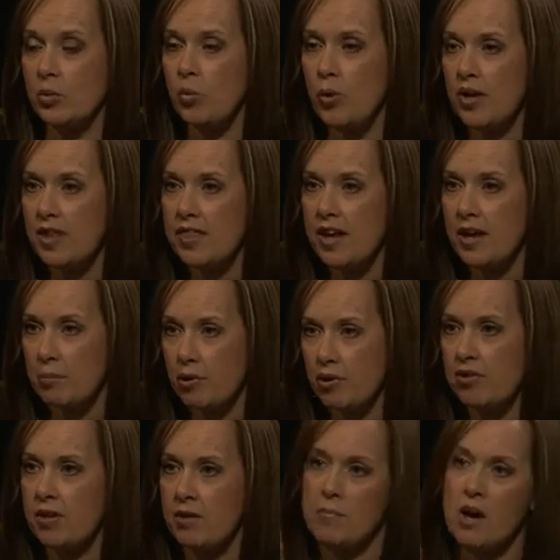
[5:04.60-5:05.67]
with a
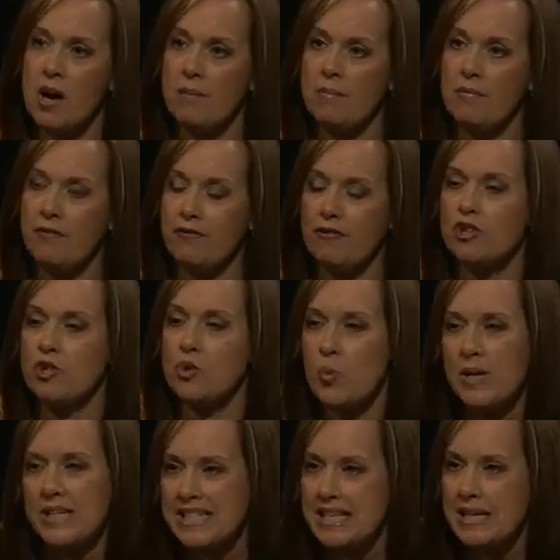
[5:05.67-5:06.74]
birthing mom for
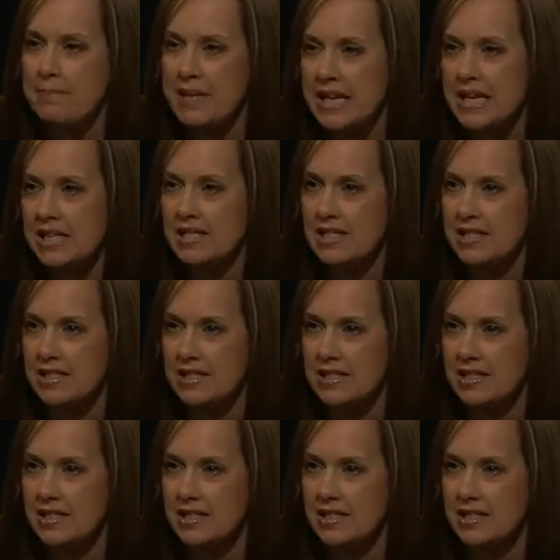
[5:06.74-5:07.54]
20 minutes.